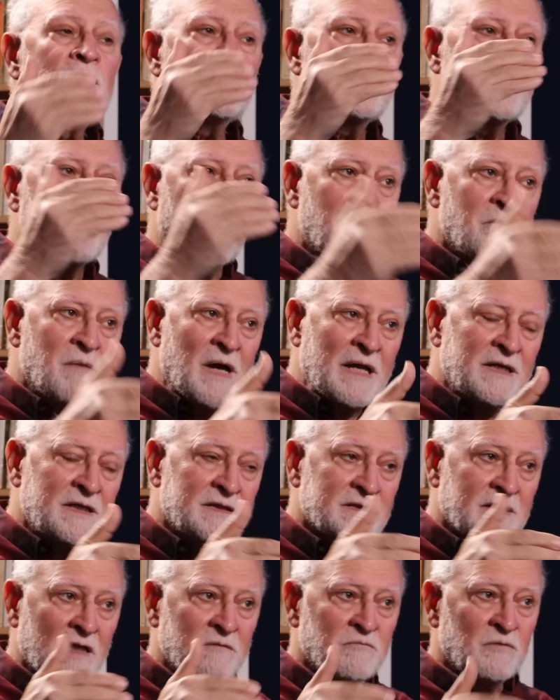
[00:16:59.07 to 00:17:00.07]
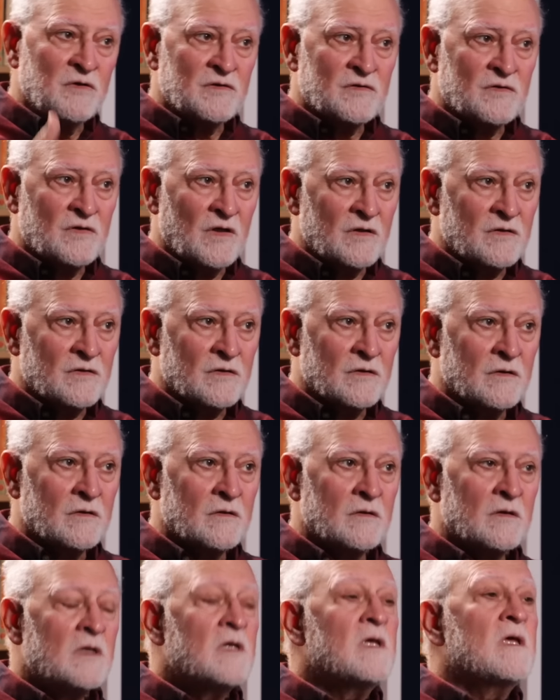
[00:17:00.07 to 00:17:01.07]
Trump and his
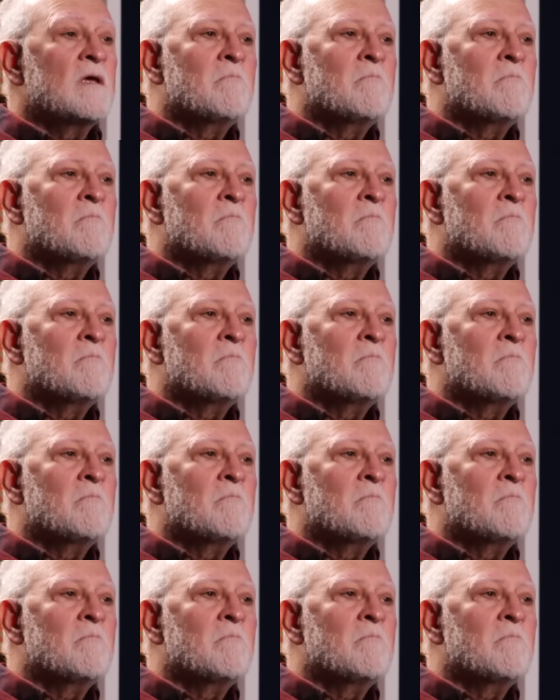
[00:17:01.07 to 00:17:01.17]
administration,